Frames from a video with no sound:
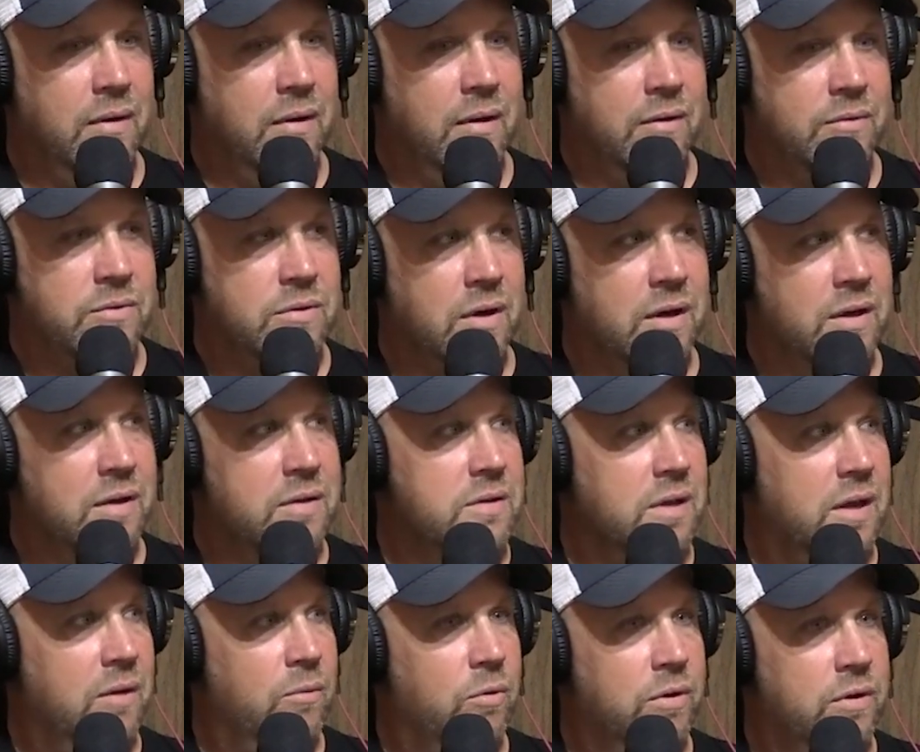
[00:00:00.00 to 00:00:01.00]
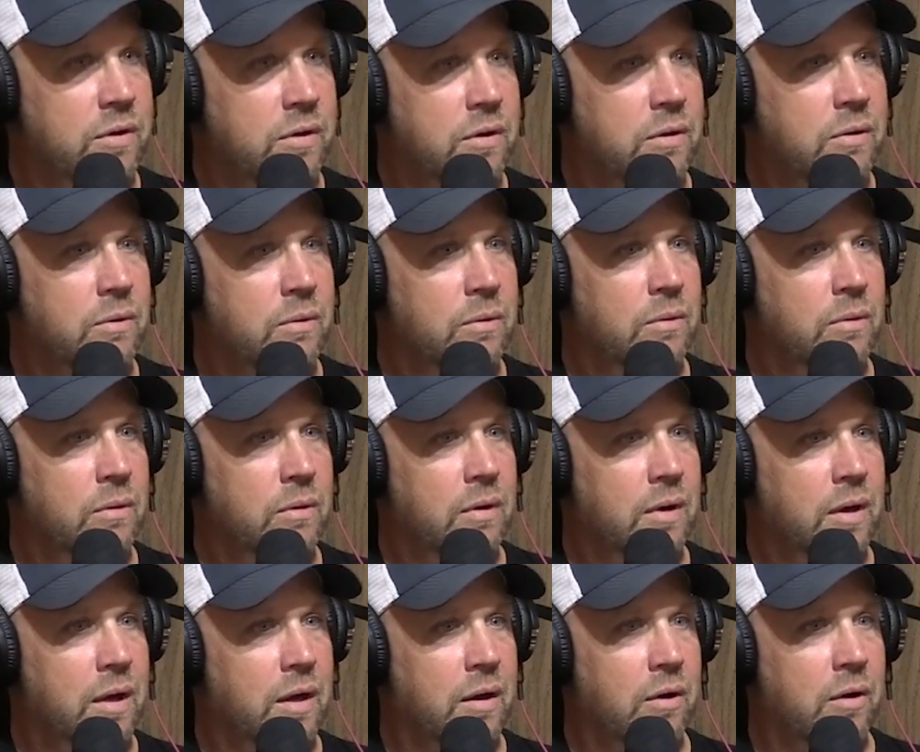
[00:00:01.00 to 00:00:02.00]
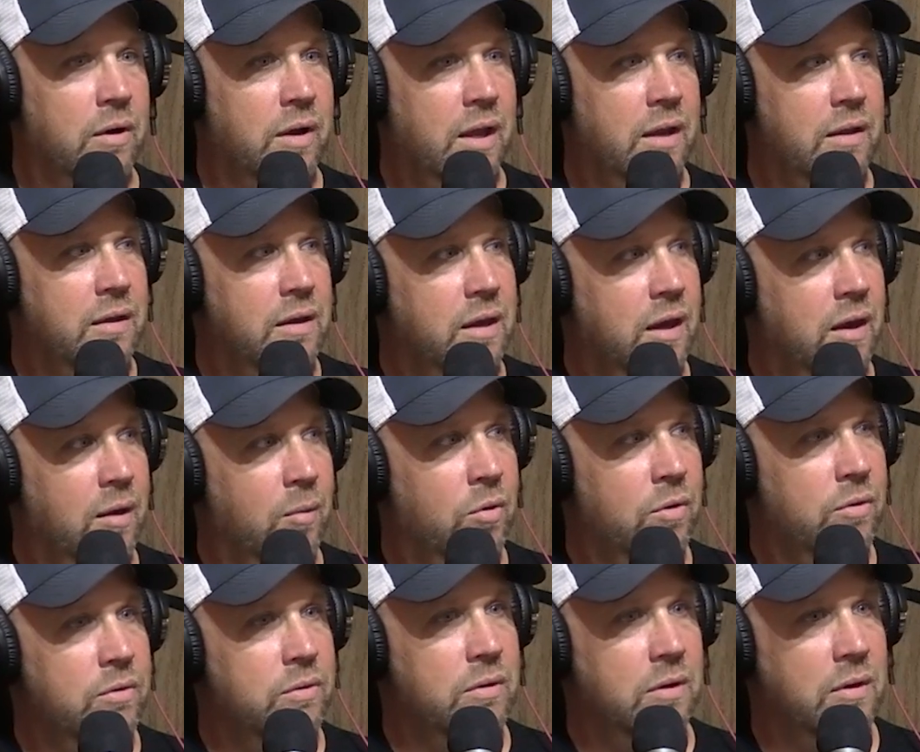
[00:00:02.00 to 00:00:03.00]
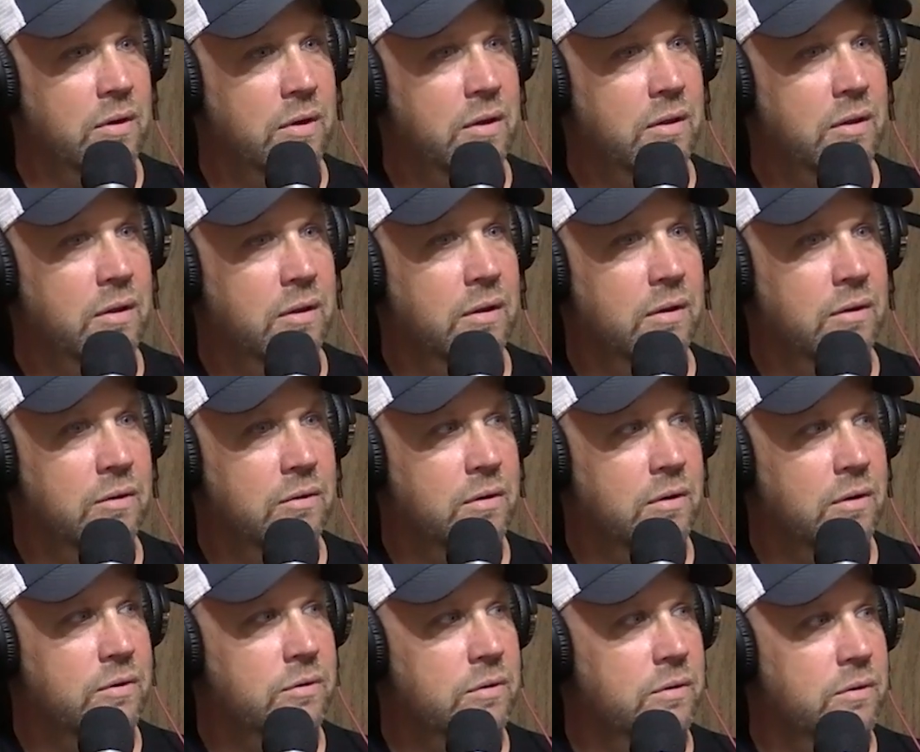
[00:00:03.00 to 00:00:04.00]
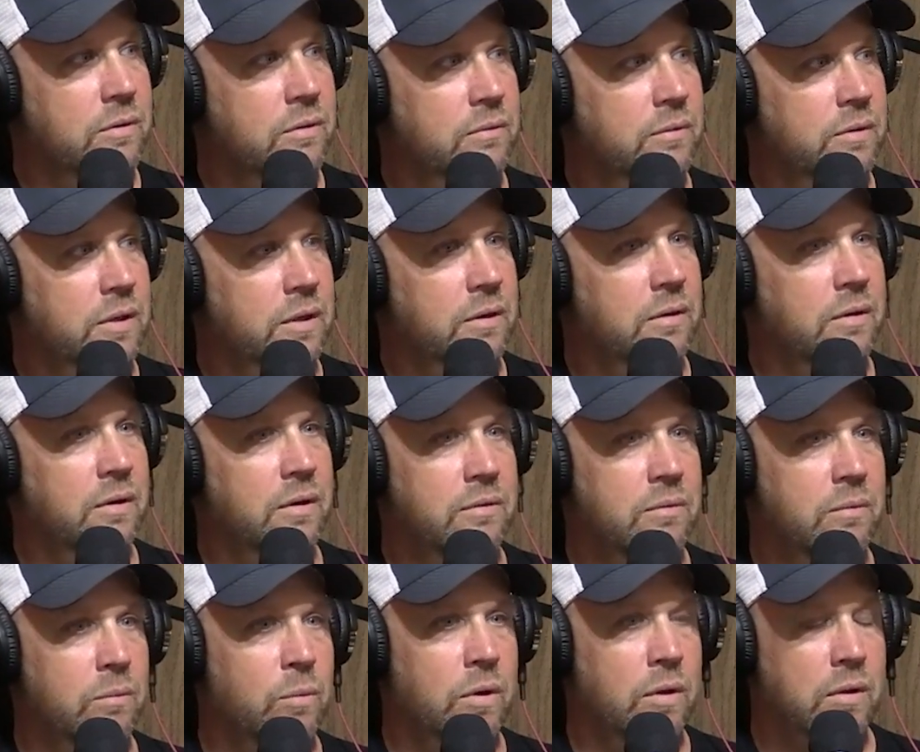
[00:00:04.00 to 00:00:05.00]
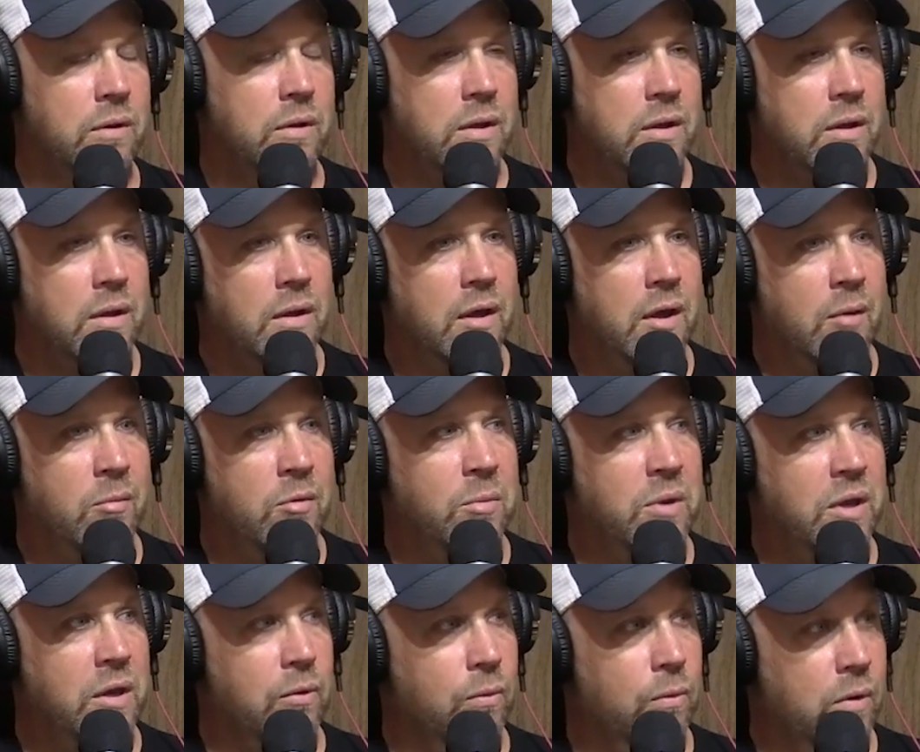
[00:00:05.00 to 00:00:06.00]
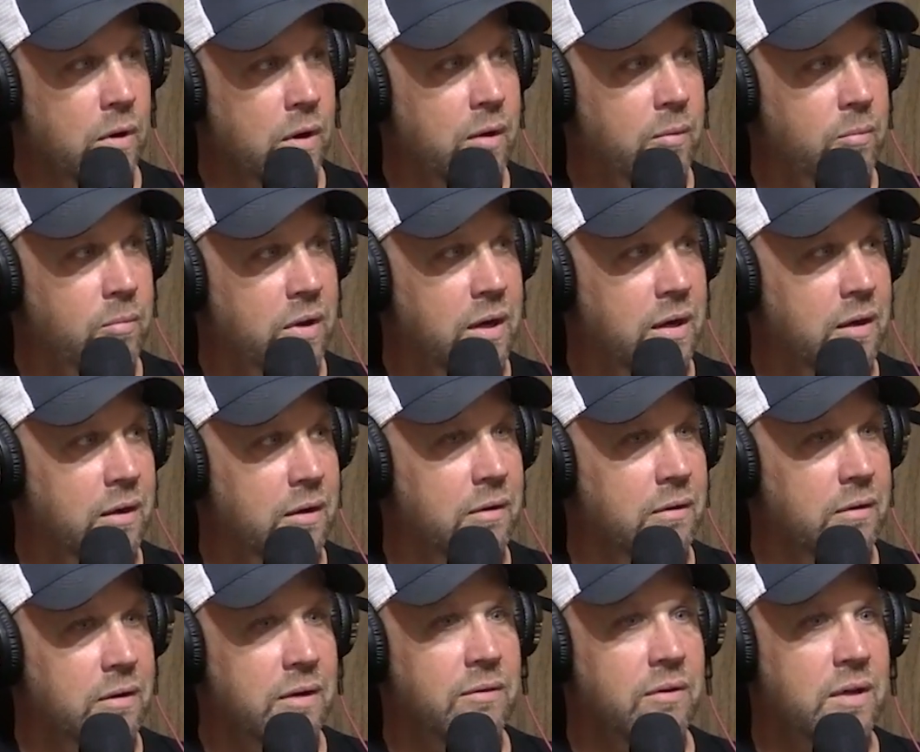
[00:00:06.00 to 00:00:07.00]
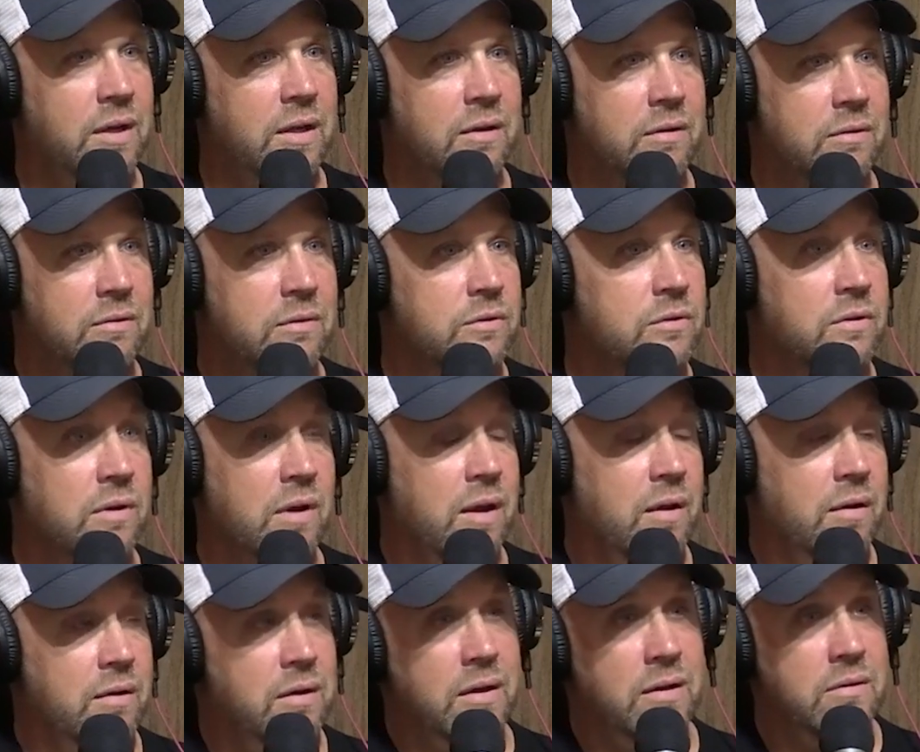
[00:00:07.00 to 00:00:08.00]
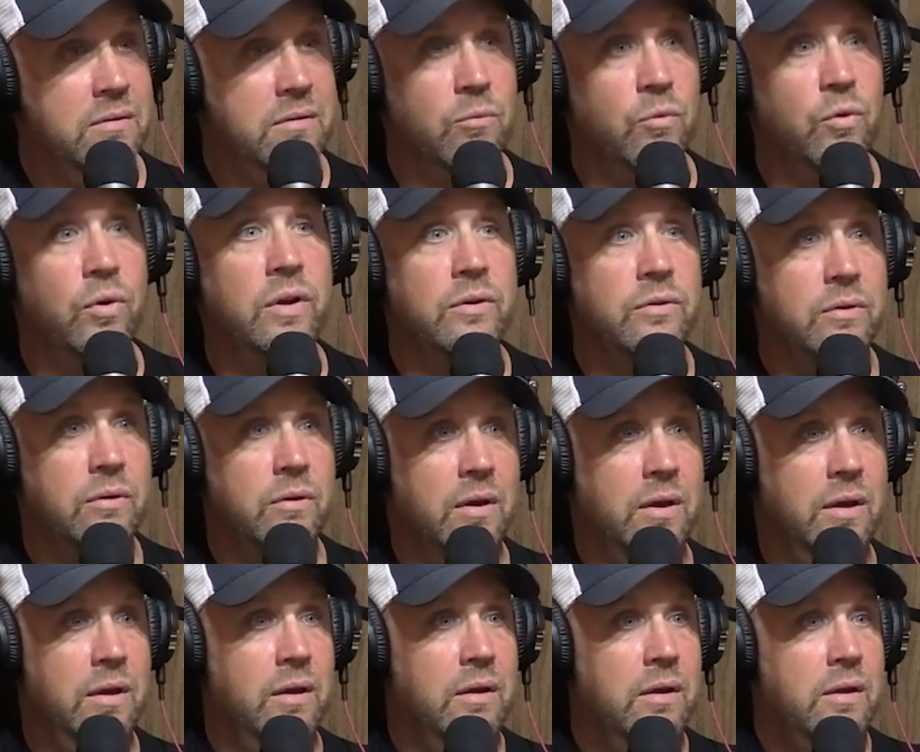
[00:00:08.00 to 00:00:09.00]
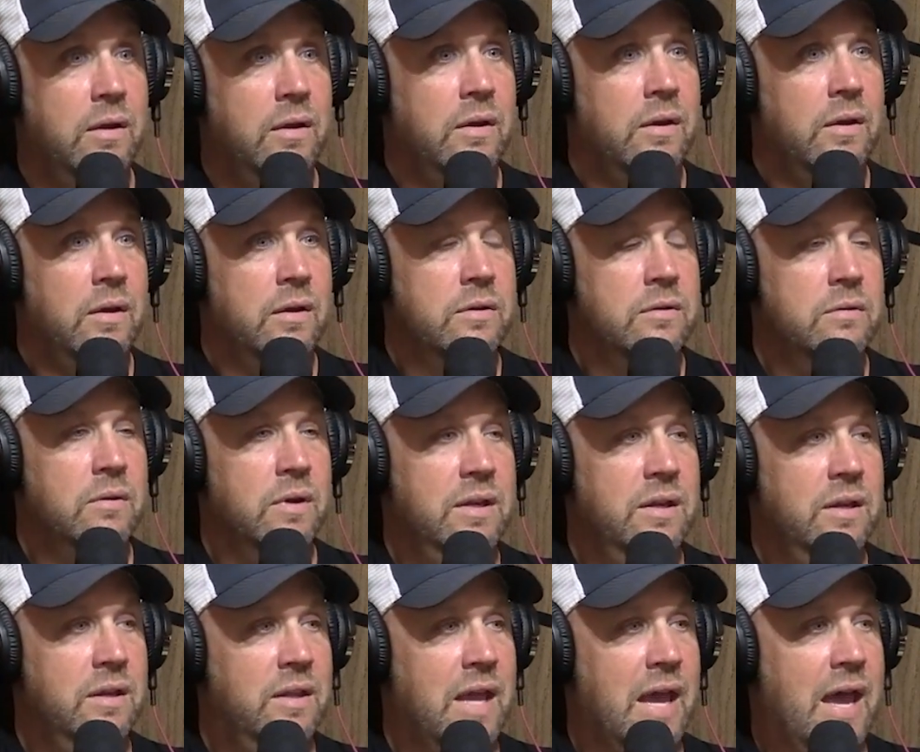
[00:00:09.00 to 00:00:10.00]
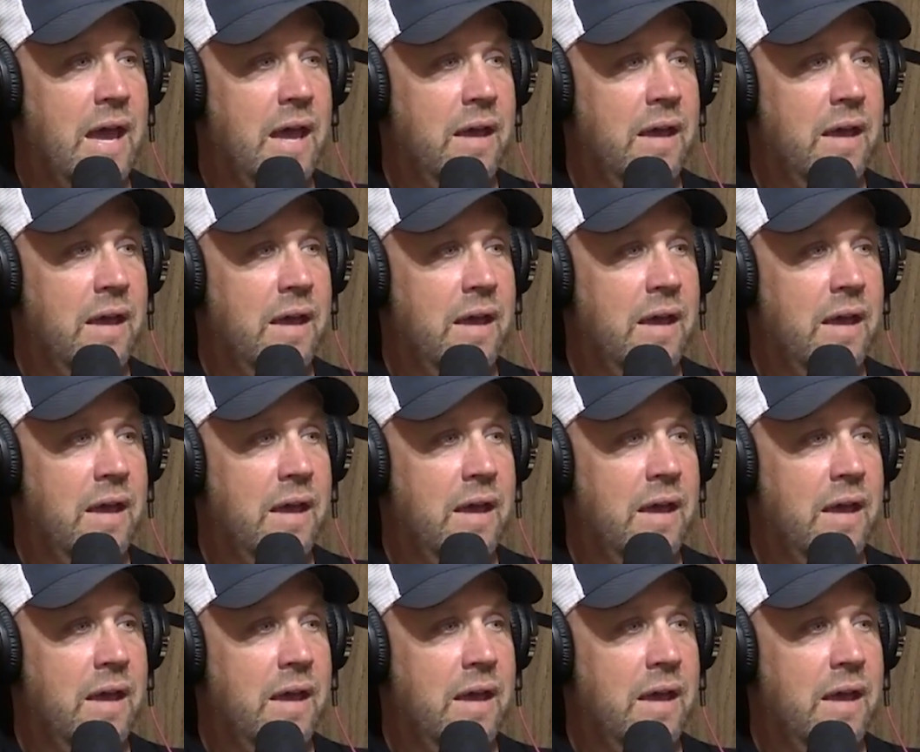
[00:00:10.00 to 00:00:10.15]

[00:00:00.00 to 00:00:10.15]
I was trying to decide what to do, and I already had the cameras and did the instructional deal, and I said, well, I'm gonna make a run at making DVDs. Just try it, take some risk, right? So I did that.